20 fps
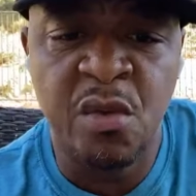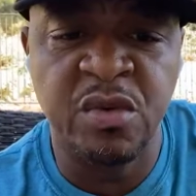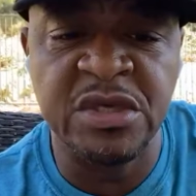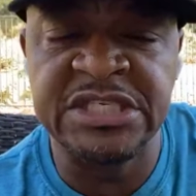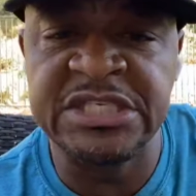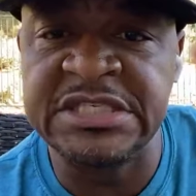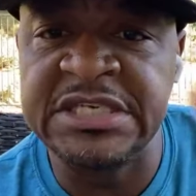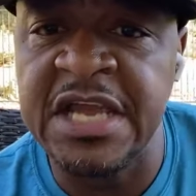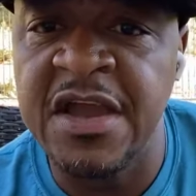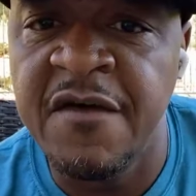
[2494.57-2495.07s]
we
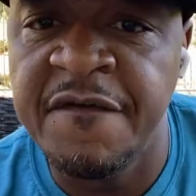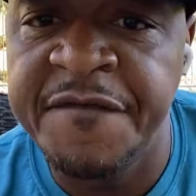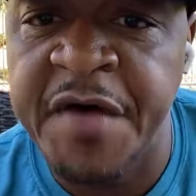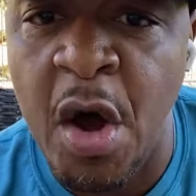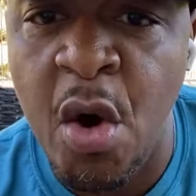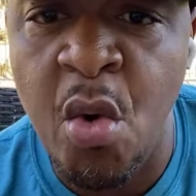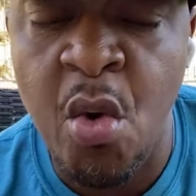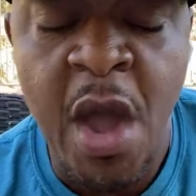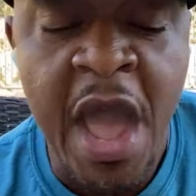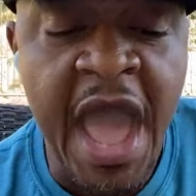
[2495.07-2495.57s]
still
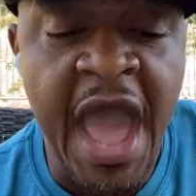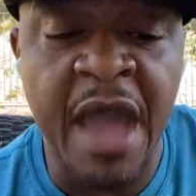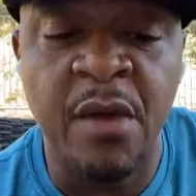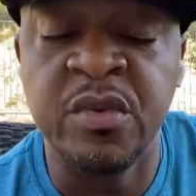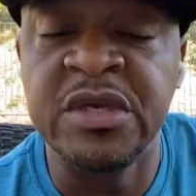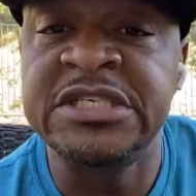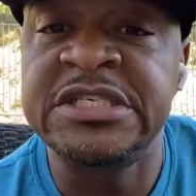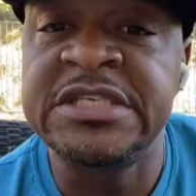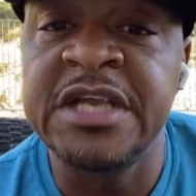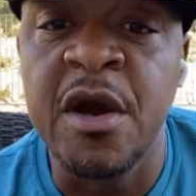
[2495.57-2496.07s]
vote, and
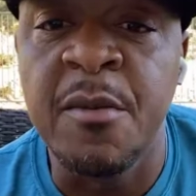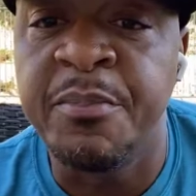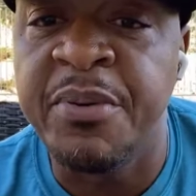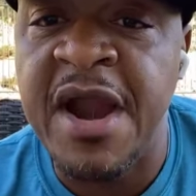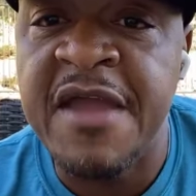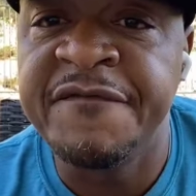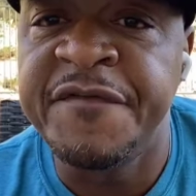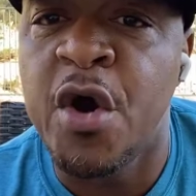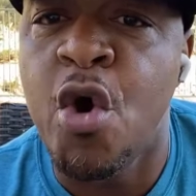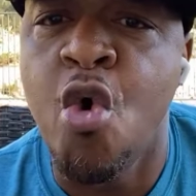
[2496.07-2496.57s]
we still
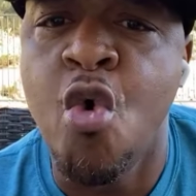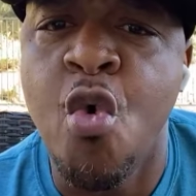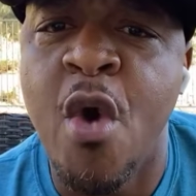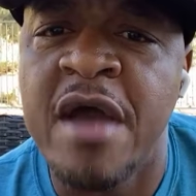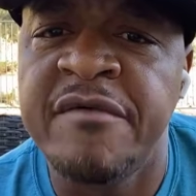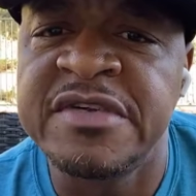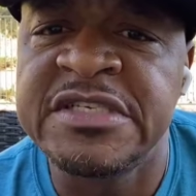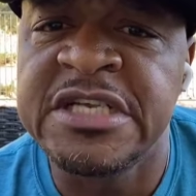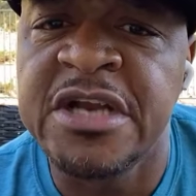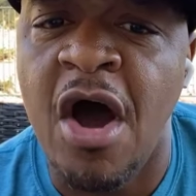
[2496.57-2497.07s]
pray for
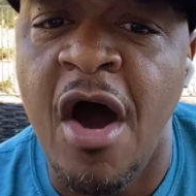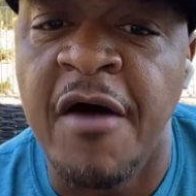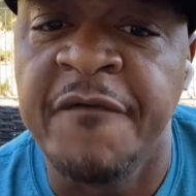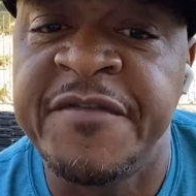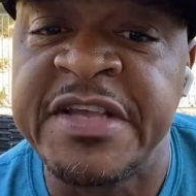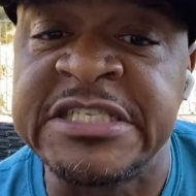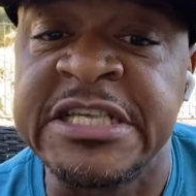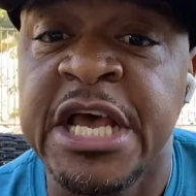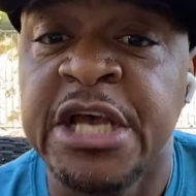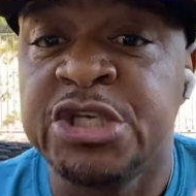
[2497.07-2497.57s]
whoever's in
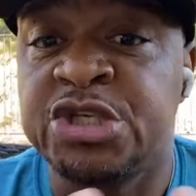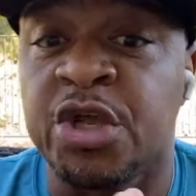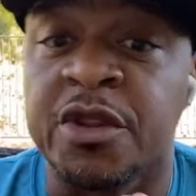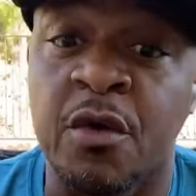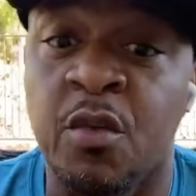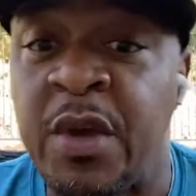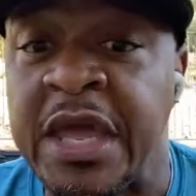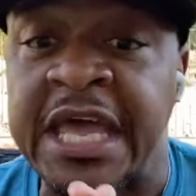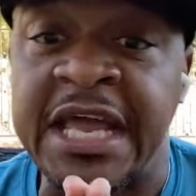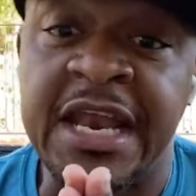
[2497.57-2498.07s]
office so
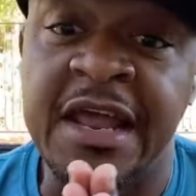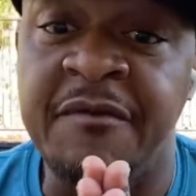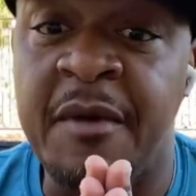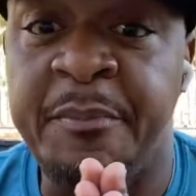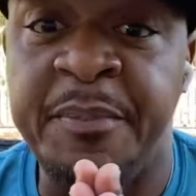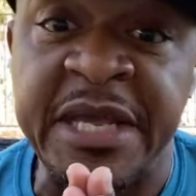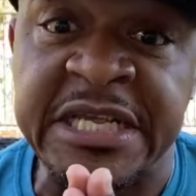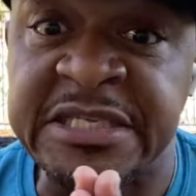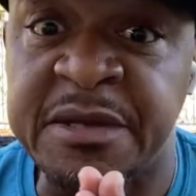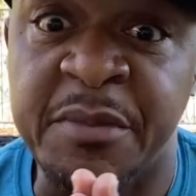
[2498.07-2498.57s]
that we can live a
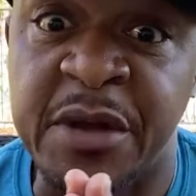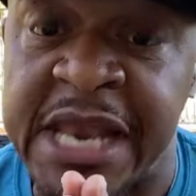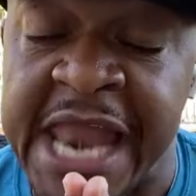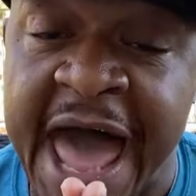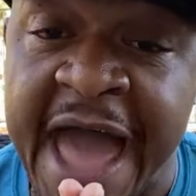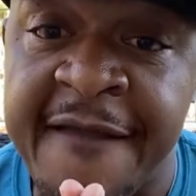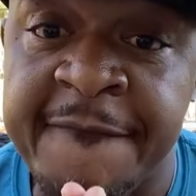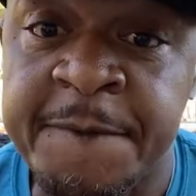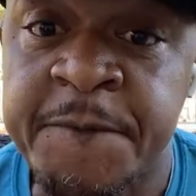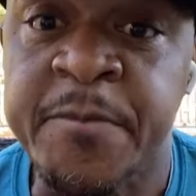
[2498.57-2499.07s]
peaceable
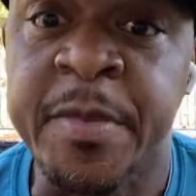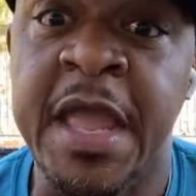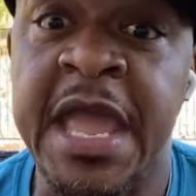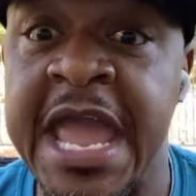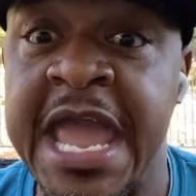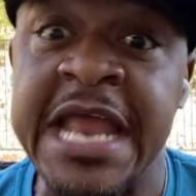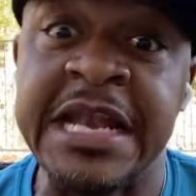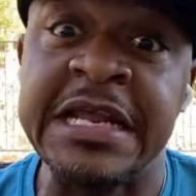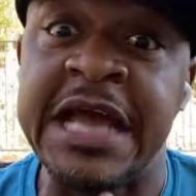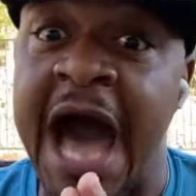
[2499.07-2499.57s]
life
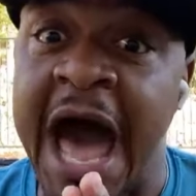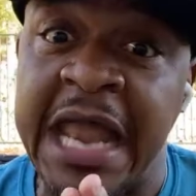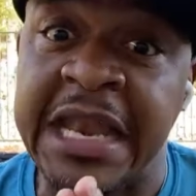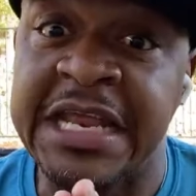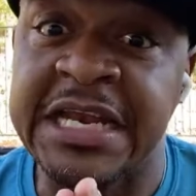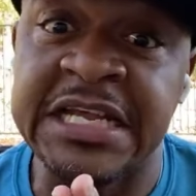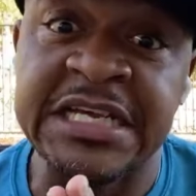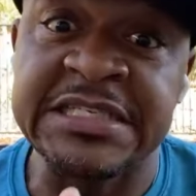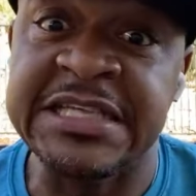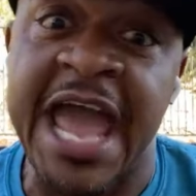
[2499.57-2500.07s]
in
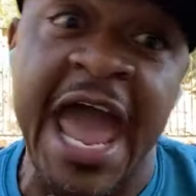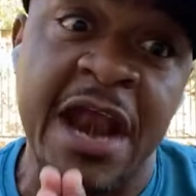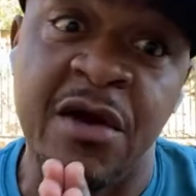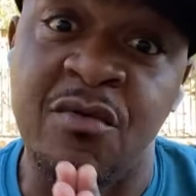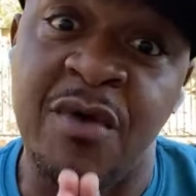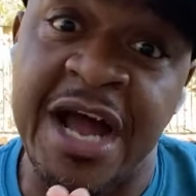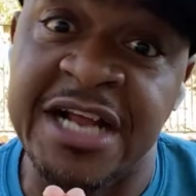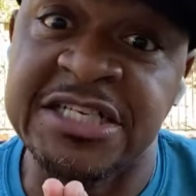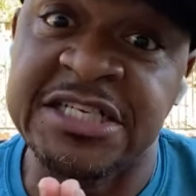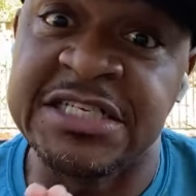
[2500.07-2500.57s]
godliness and
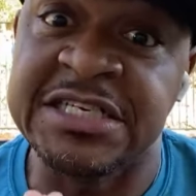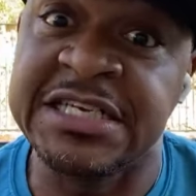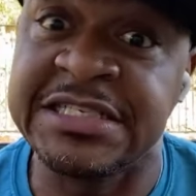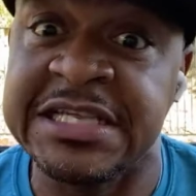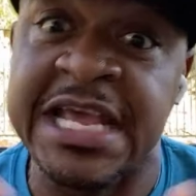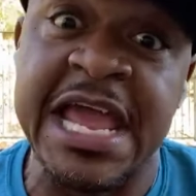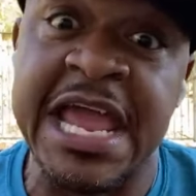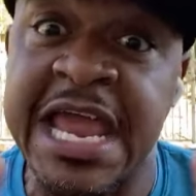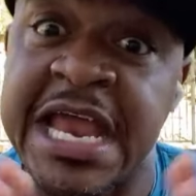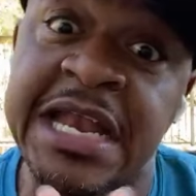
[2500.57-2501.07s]

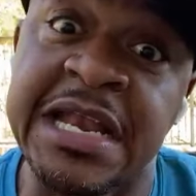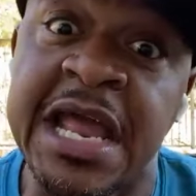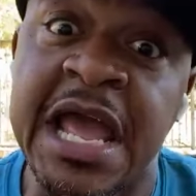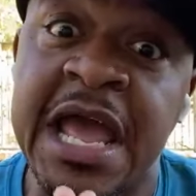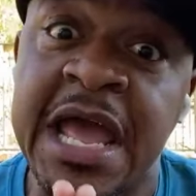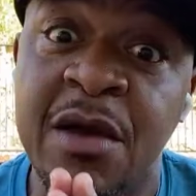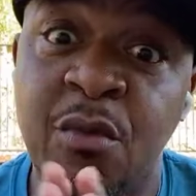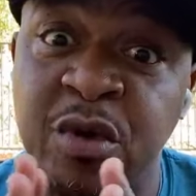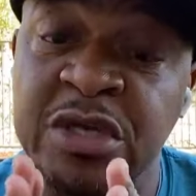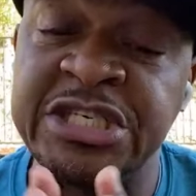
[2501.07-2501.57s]
righteousness, in
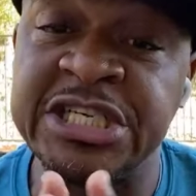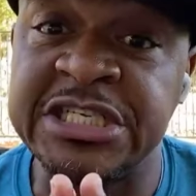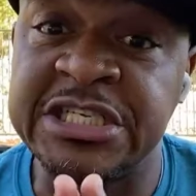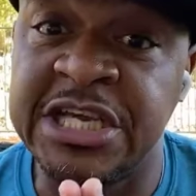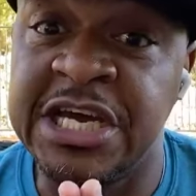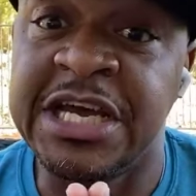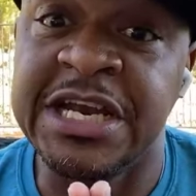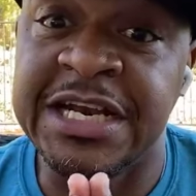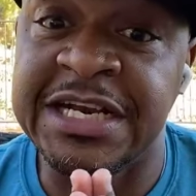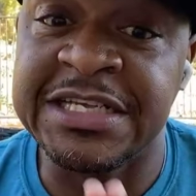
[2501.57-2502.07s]
which is
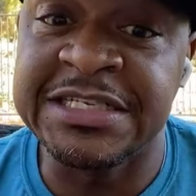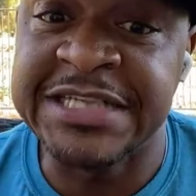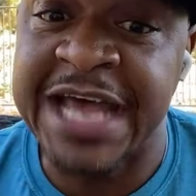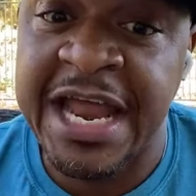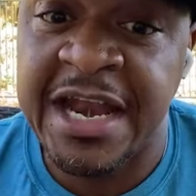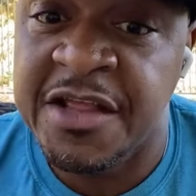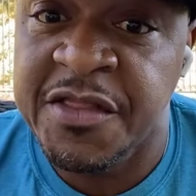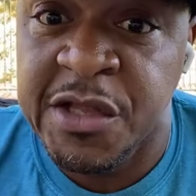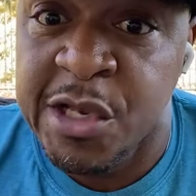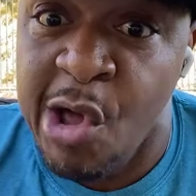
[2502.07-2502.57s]
good in the
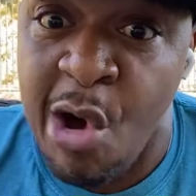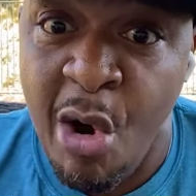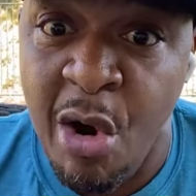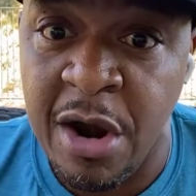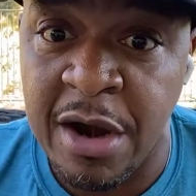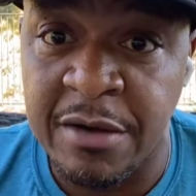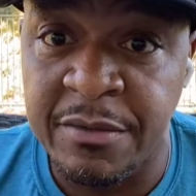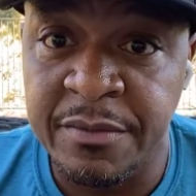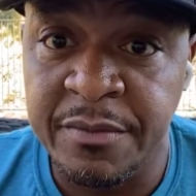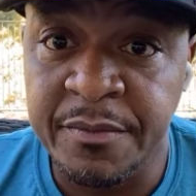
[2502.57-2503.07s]
sight of the Lord.